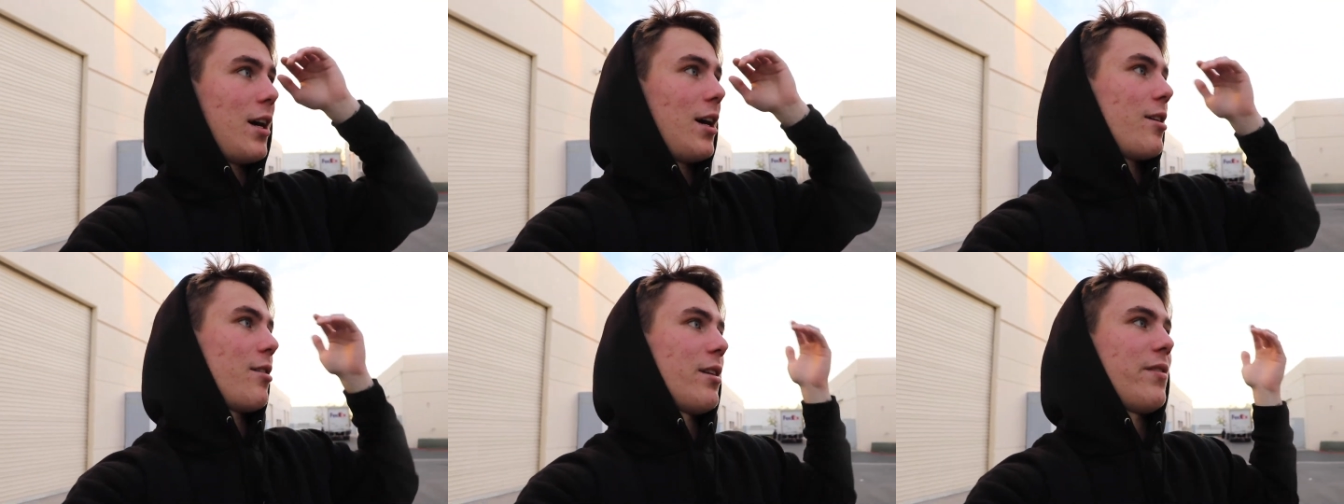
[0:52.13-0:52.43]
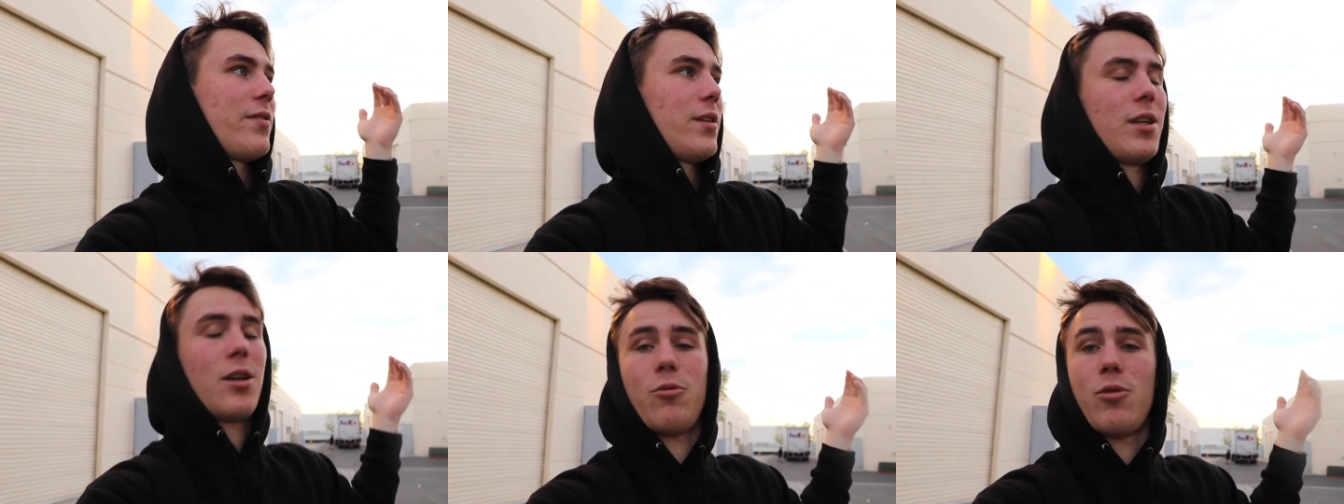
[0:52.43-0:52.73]
I don't
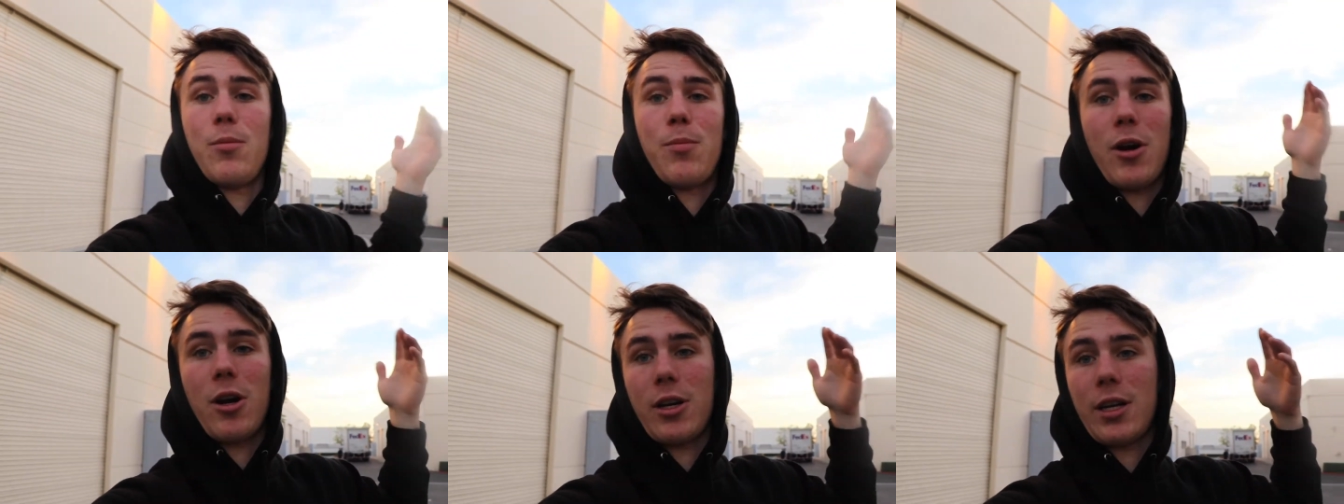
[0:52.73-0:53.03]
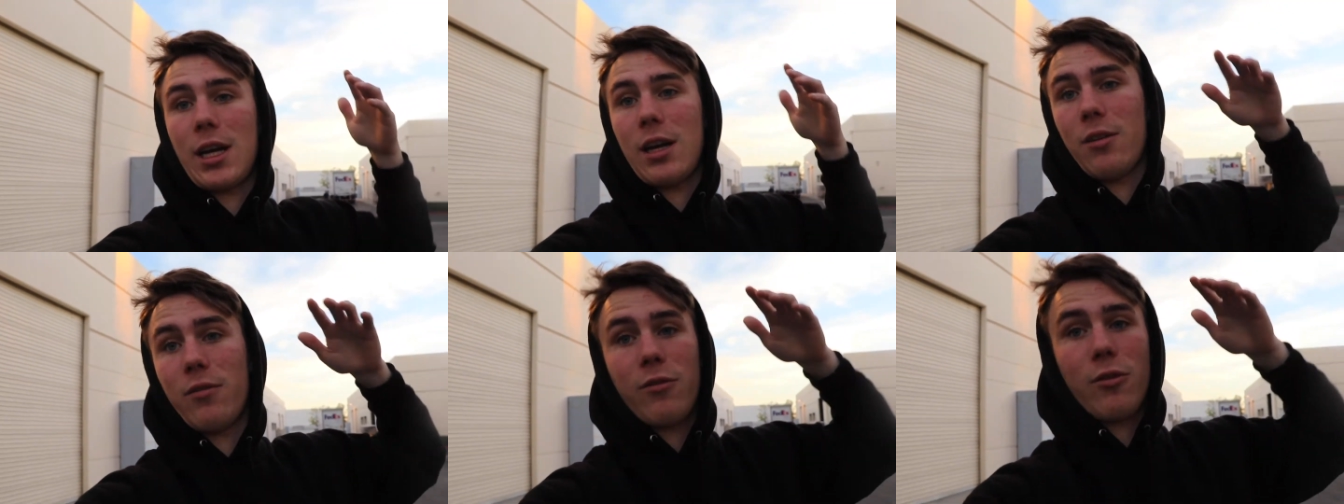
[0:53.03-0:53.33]
even know what part
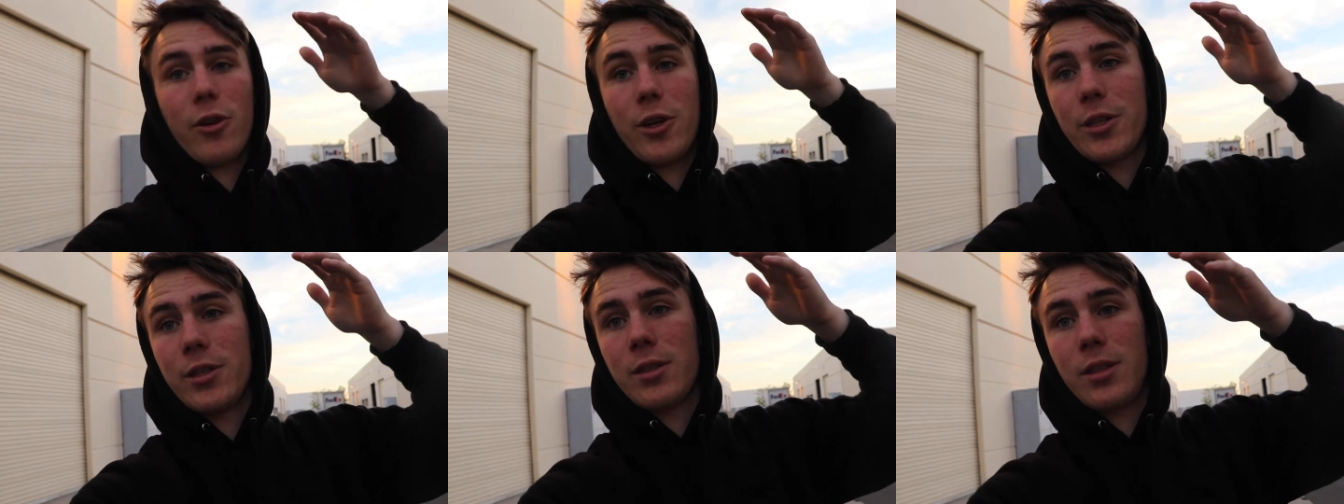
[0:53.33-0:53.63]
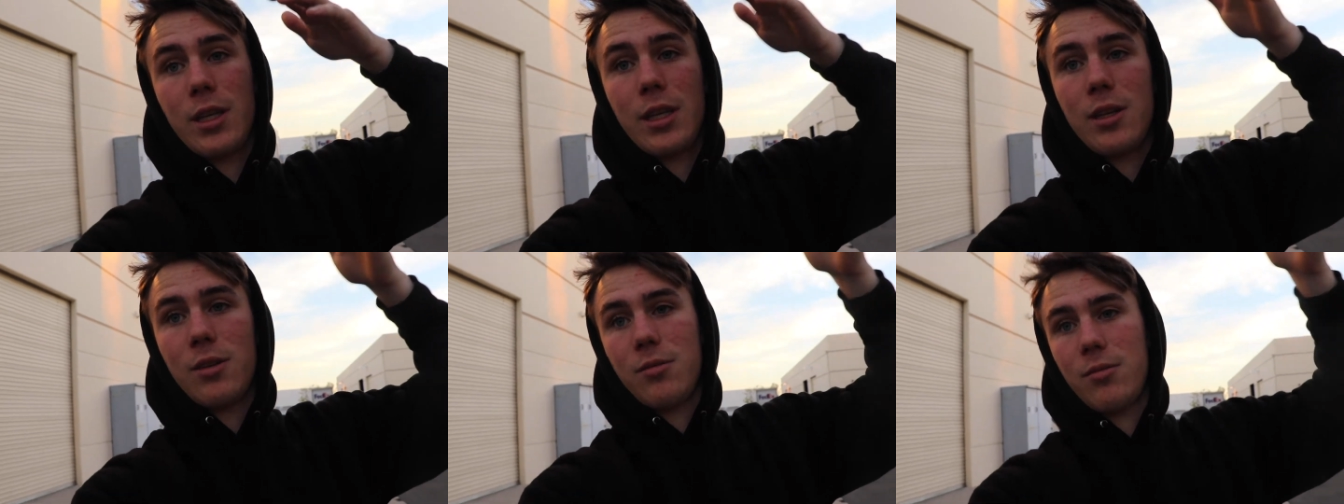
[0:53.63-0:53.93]
of California.
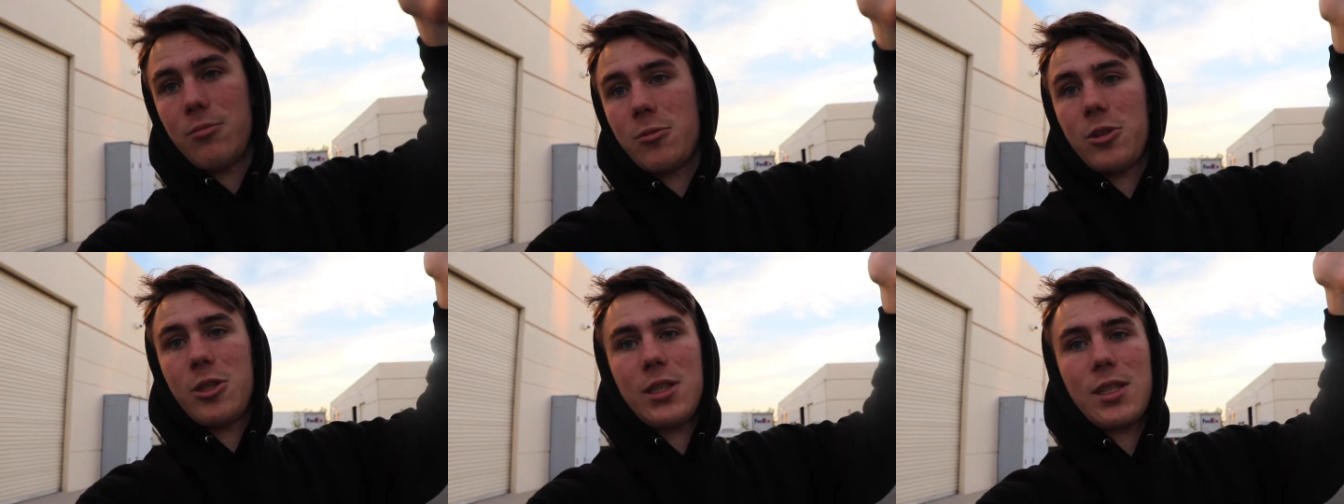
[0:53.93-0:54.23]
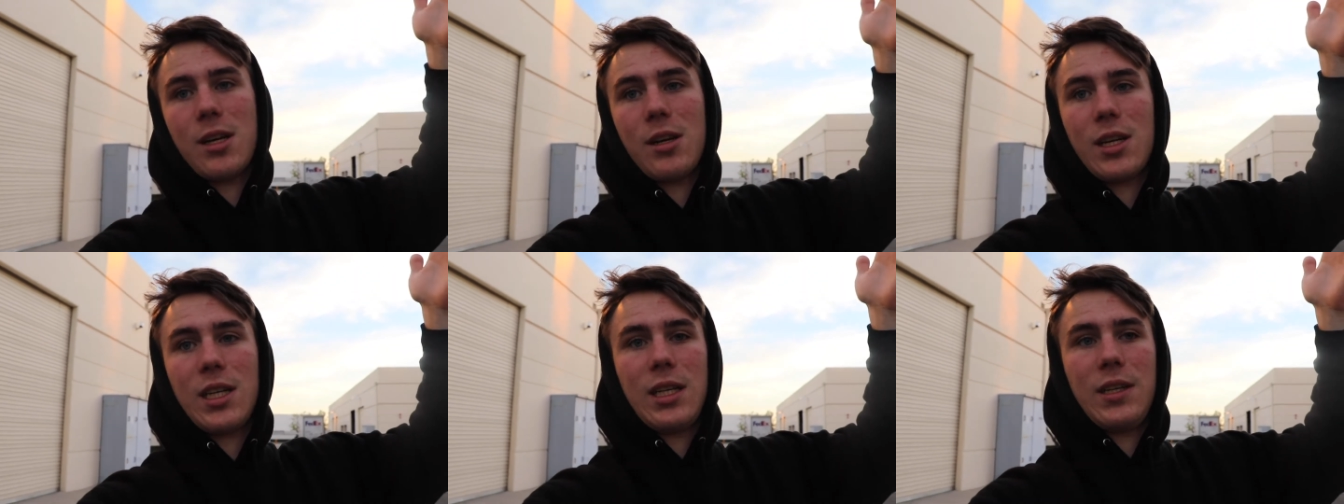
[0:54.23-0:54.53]
You know, we're
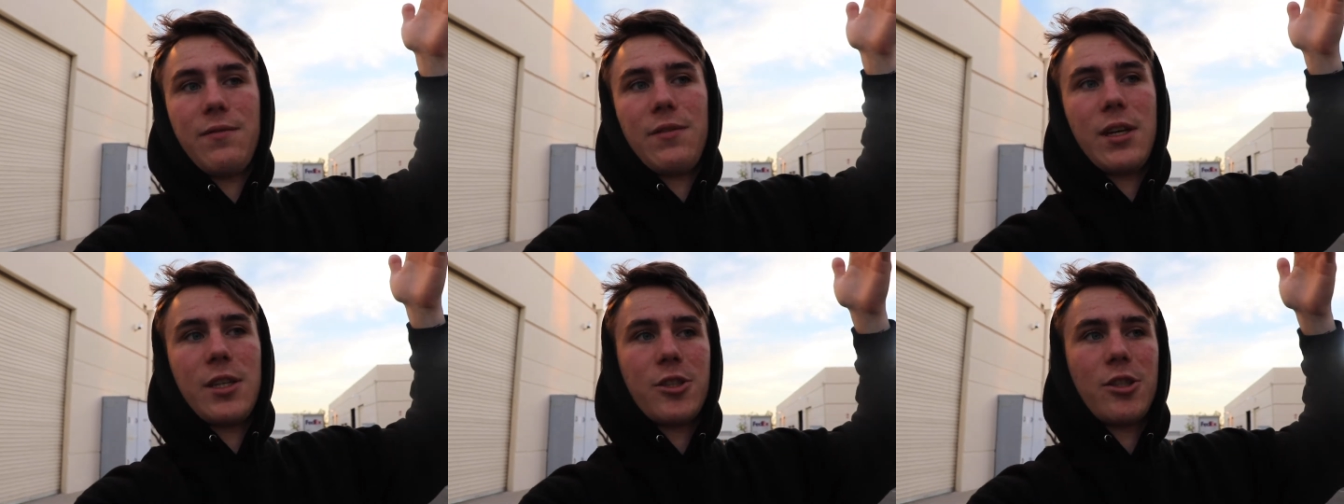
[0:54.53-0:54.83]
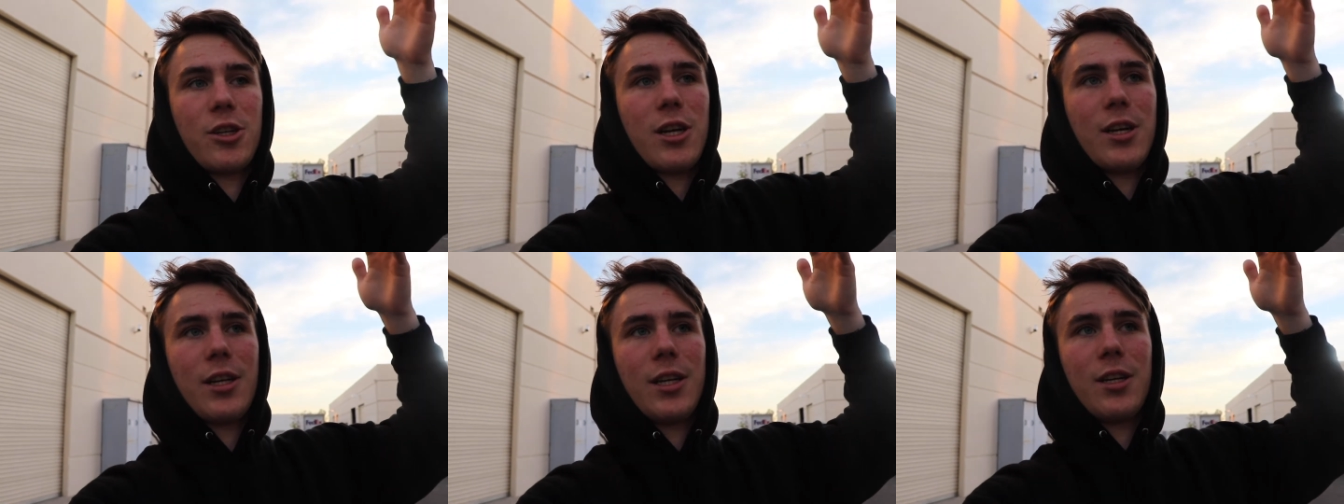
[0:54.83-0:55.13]
just on an
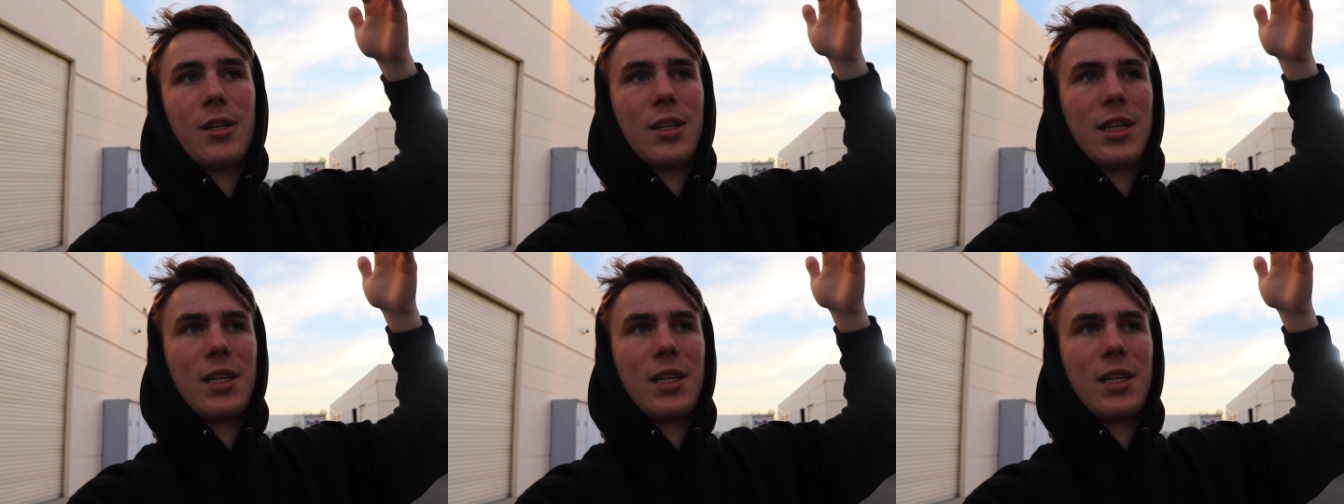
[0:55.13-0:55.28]
adventure out here.